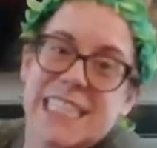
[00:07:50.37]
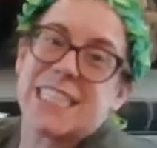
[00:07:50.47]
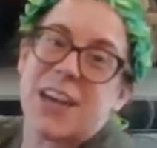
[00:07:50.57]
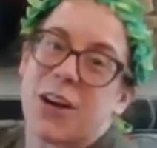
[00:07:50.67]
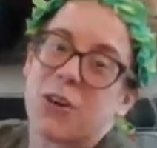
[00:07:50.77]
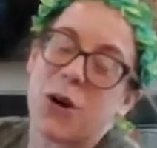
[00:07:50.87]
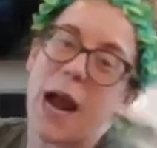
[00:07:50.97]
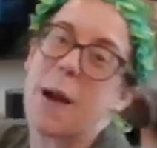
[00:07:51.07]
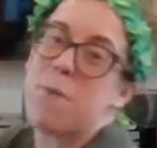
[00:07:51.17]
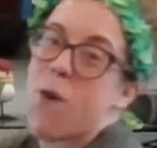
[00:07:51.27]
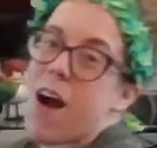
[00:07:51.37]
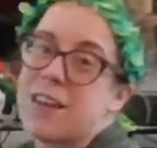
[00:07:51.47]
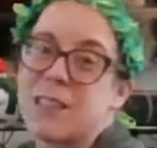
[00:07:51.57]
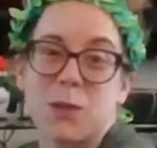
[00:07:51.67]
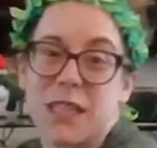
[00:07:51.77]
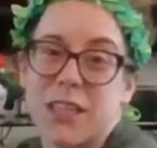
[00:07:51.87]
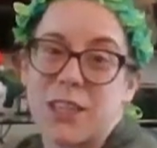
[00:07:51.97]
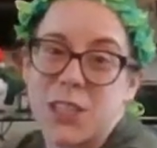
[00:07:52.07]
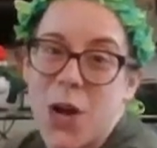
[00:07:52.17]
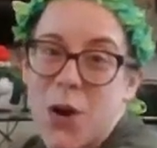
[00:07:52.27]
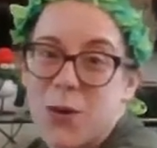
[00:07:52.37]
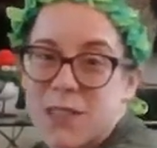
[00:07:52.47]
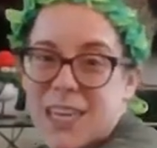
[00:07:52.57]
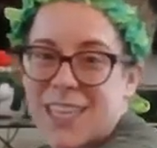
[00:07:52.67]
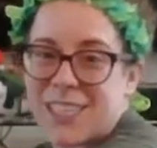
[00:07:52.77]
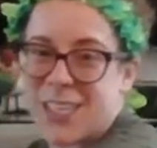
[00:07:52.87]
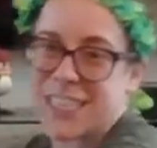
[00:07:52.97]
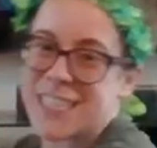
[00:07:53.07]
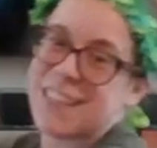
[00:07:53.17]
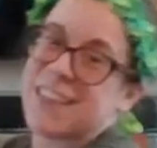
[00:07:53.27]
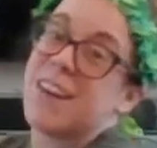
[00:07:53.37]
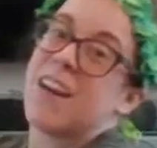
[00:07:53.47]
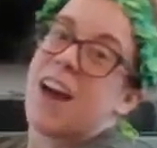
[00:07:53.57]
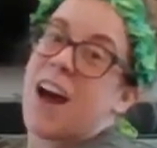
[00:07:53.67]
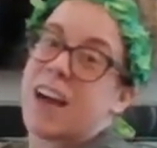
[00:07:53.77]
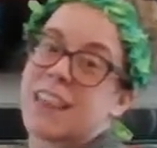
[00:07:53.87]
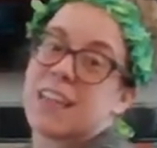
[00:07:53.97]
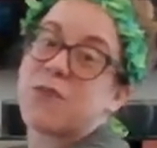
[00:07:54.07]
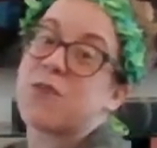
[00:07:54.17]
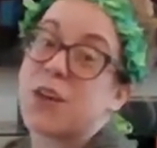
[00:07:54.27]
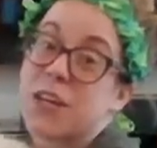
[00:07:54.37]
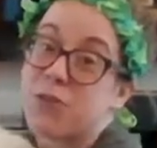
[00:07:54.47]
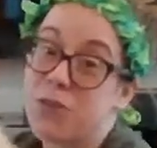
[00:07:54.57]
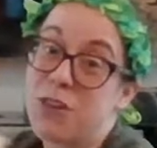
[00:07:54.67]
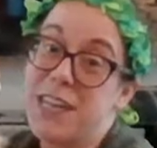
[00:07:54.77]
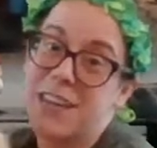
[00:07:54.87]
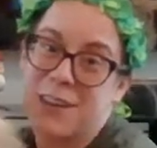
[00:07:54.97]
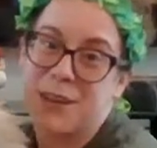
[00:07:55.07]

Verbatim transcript: is our crab walks with our toe touches. I think Ferdy really